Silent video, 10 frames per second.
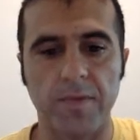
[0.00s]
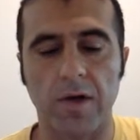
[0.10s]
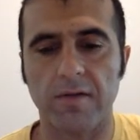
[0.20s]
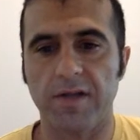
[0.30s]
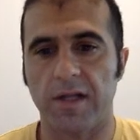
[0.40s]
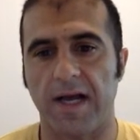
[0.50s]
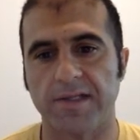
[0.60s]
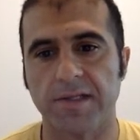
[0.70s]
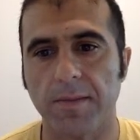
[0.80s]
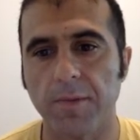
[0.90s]
all of the
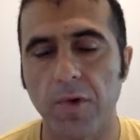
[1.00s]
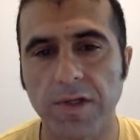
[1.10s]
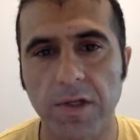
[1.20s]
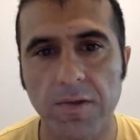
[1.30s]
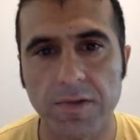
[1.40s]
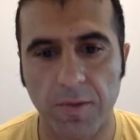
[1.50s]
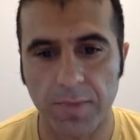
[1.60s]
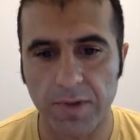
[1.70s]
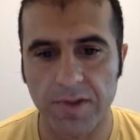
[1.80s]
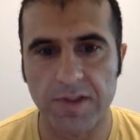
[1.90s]
classes I'm going to use are
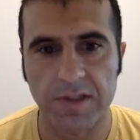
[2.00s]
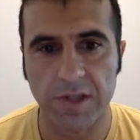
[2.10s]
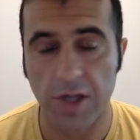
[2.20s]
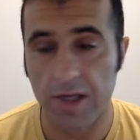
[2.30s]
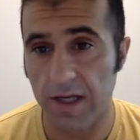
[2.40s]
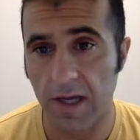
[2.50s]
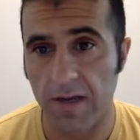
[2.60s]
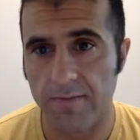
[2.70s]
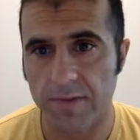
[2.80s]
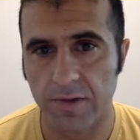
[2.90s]
built into the JDK,
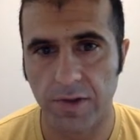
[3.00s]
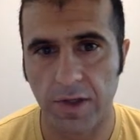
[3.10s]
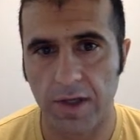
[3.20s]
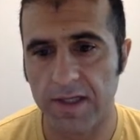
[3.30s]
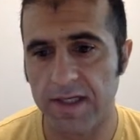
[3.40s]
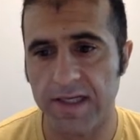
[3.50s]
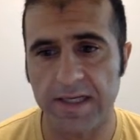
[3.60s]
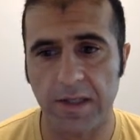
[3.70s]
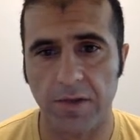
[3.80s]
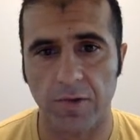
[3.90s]
so you're not going to need
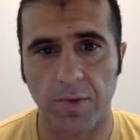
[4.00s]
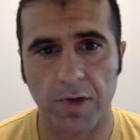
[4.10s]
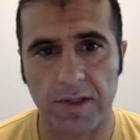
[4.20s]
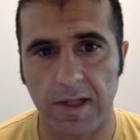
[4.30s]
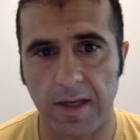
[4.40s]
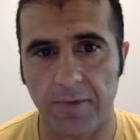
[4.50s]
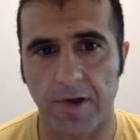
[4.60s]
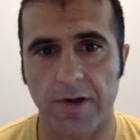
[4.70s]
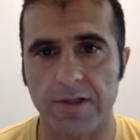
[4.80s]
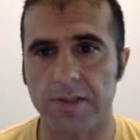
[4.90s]
any third-party
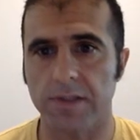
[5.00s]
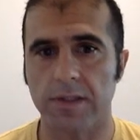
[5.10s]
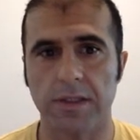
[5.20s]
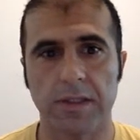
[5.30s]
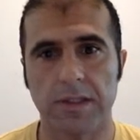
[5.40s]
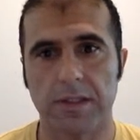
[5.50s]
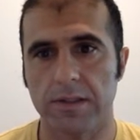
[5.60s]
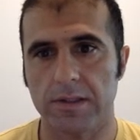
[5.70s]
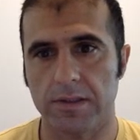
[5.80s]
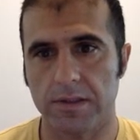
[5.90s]
libraries.
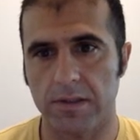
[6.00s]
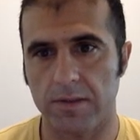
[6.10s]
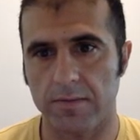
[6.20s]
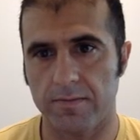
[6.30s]
So